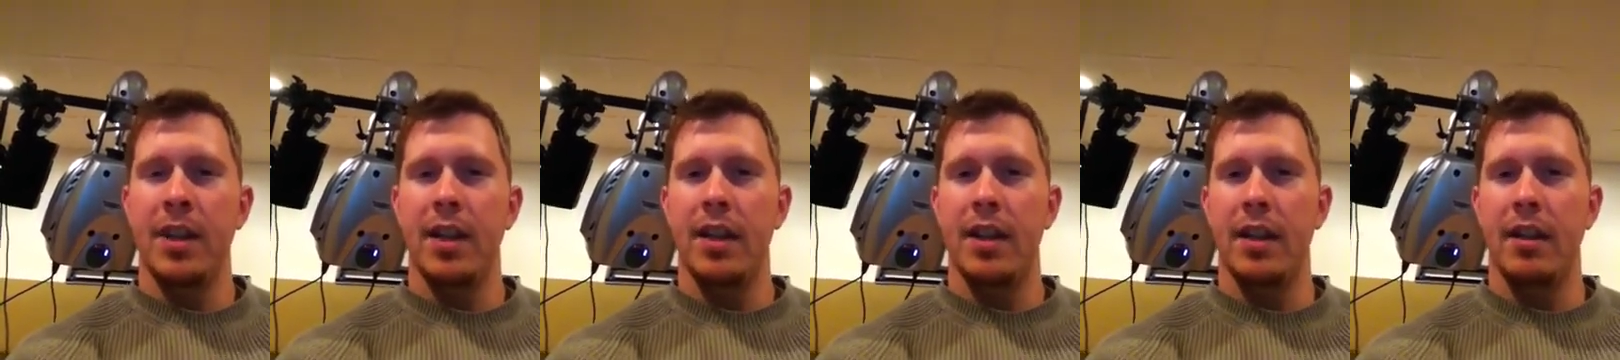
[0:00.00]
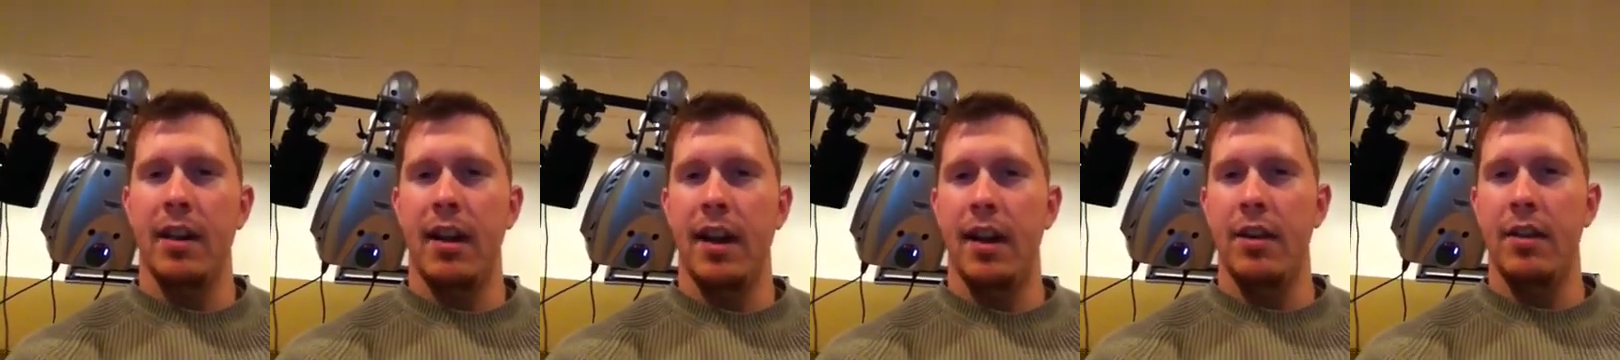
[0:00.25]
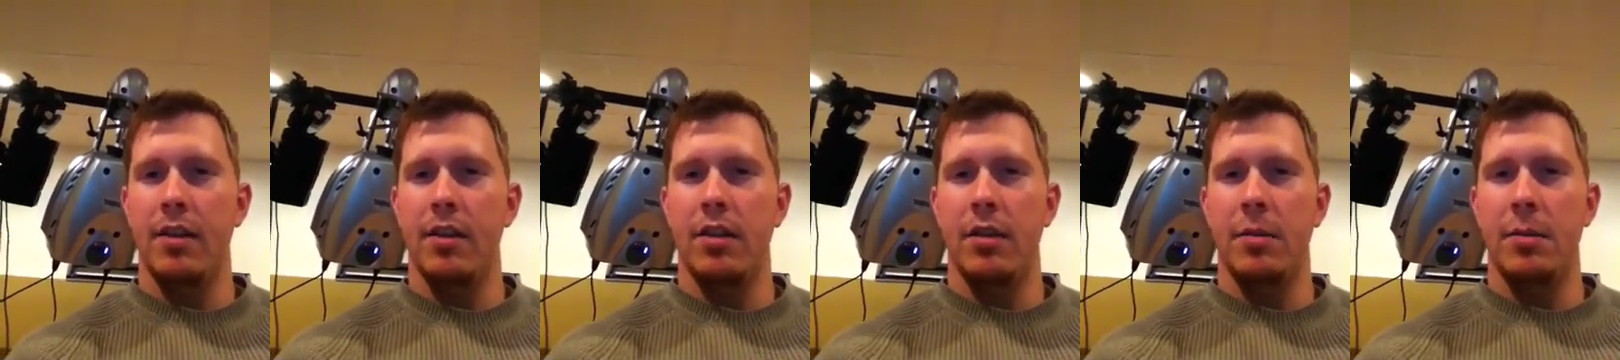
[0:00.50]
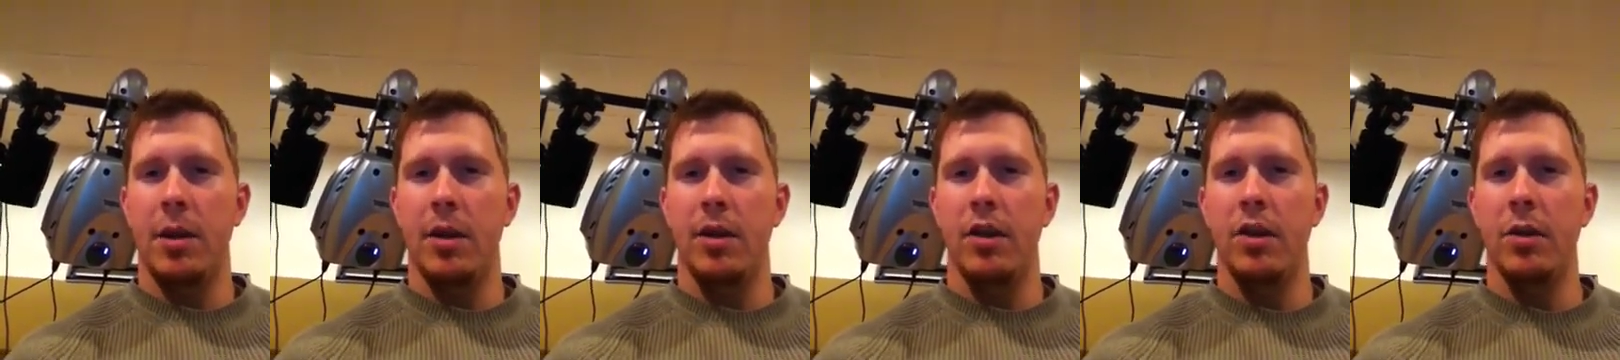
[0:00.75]
Now, I don't know
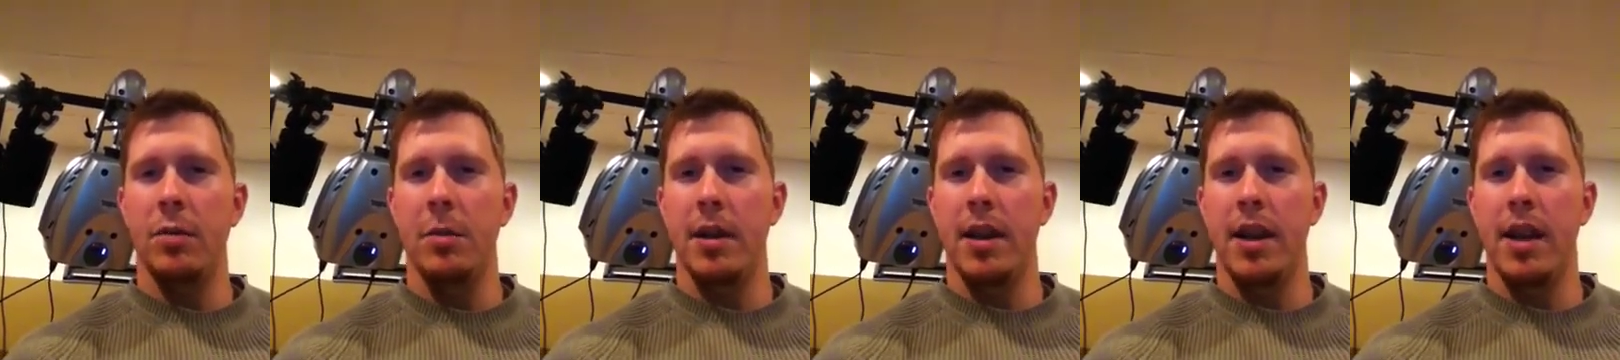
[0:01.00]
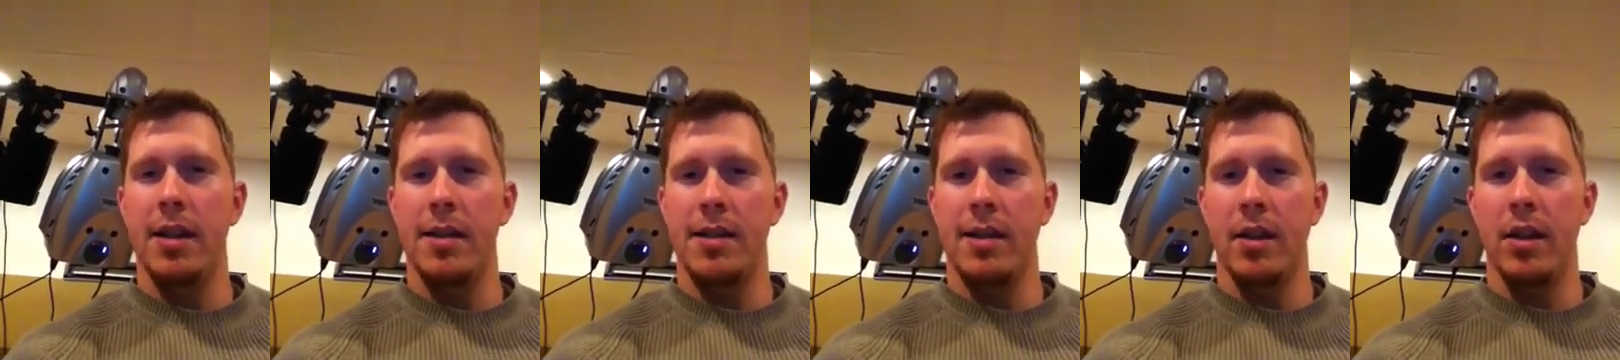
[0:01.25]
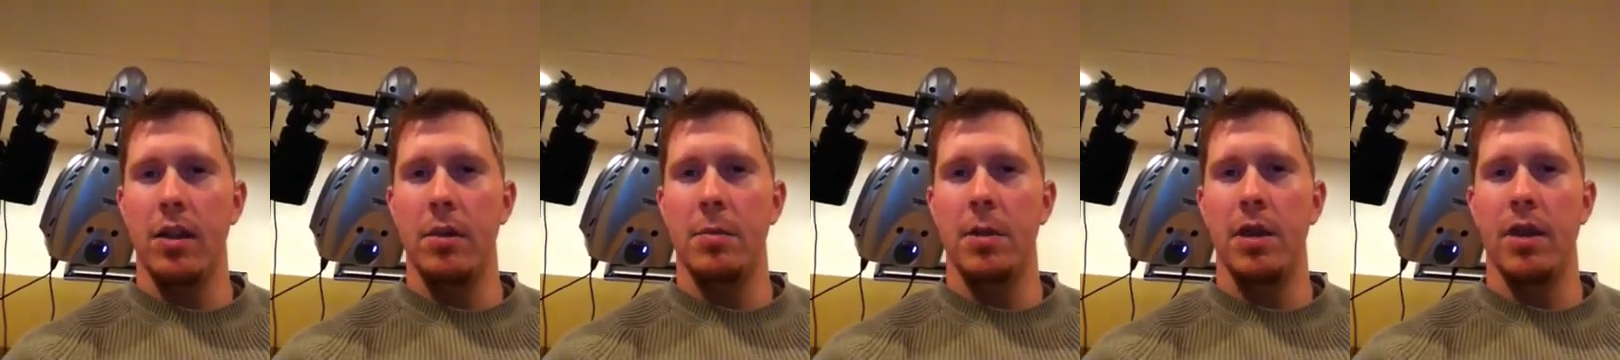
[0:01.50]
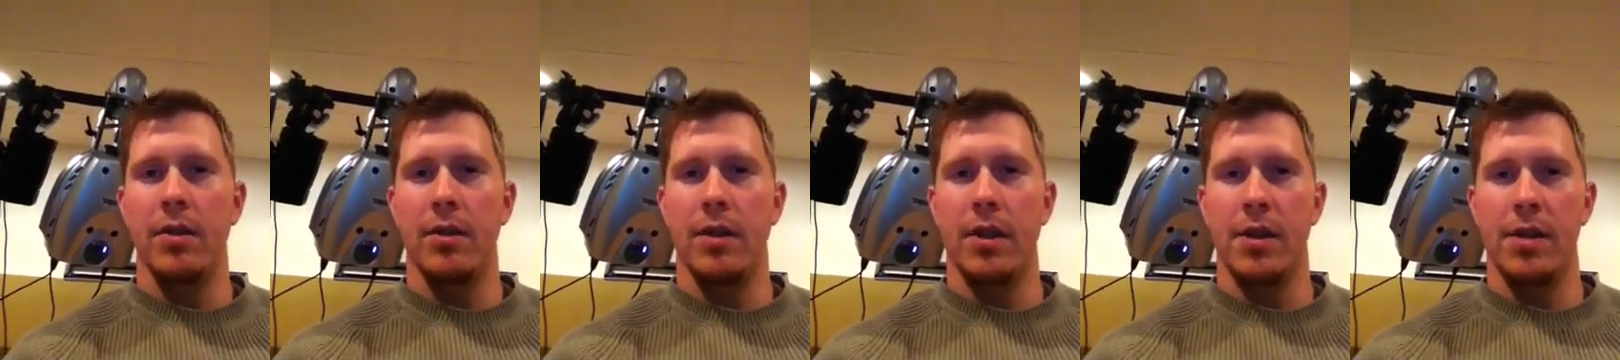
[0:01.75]
about you, but that's a little
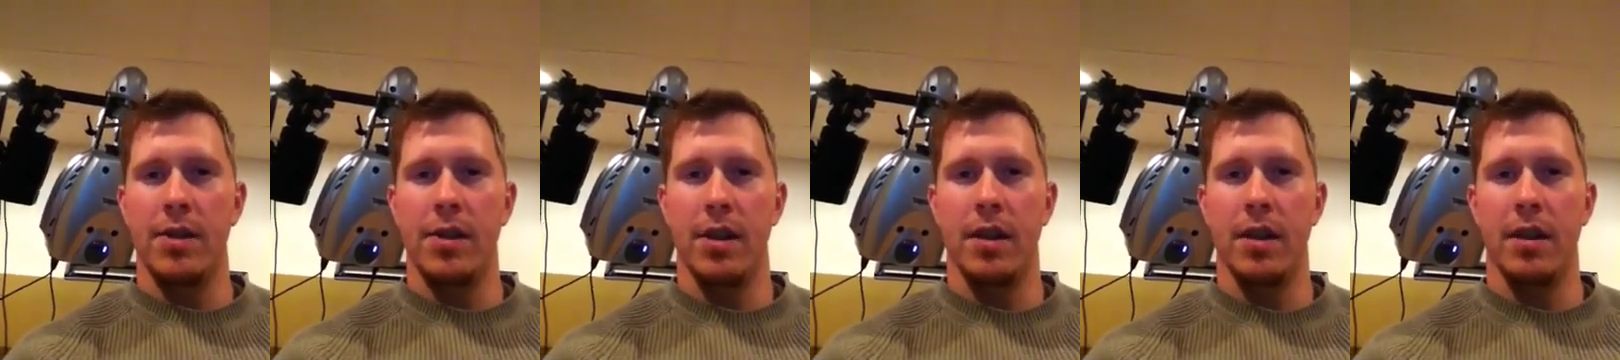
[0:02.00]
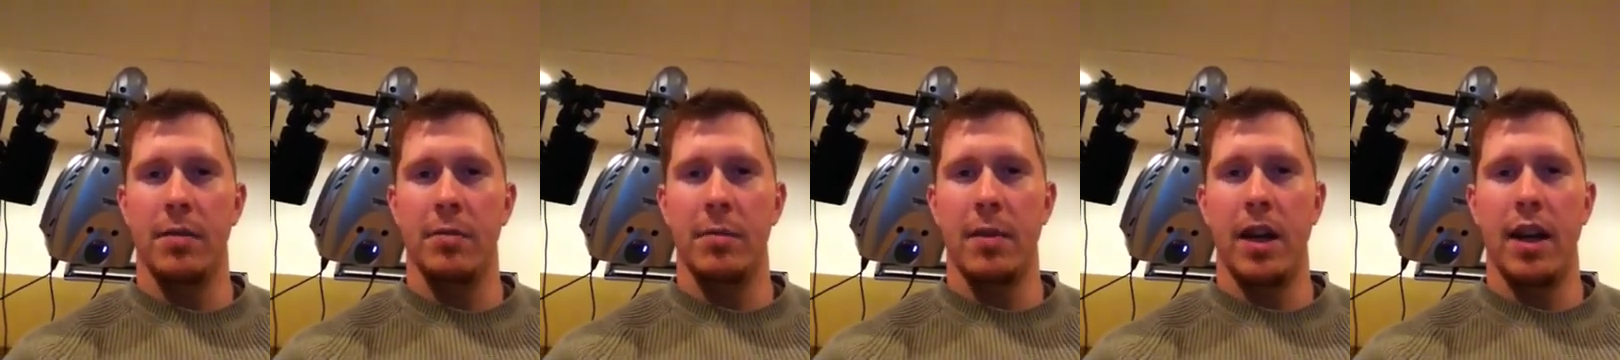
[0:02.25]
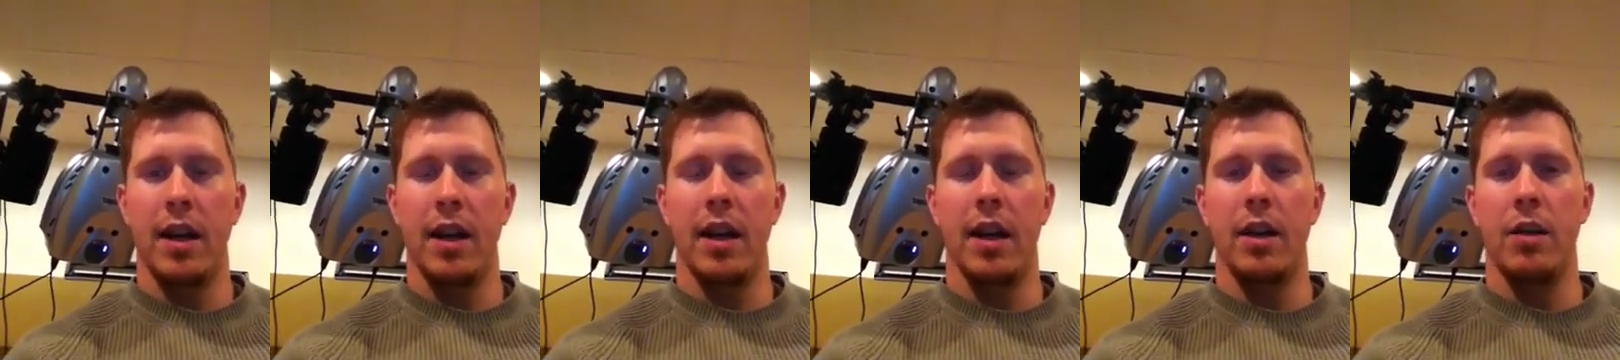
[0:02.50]
bit of concern of mine.